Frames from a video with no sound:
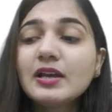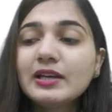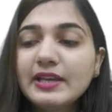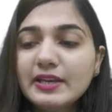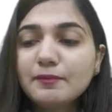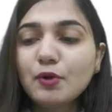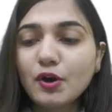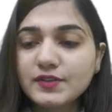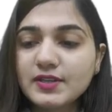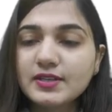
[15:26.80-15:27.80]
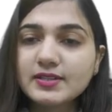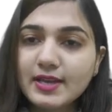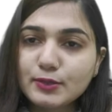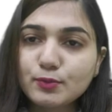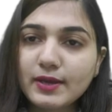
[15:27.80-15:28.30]
clean process
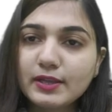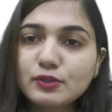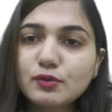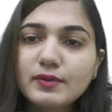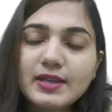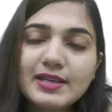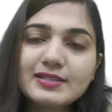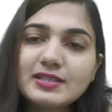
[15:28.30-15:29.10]
as well. So we can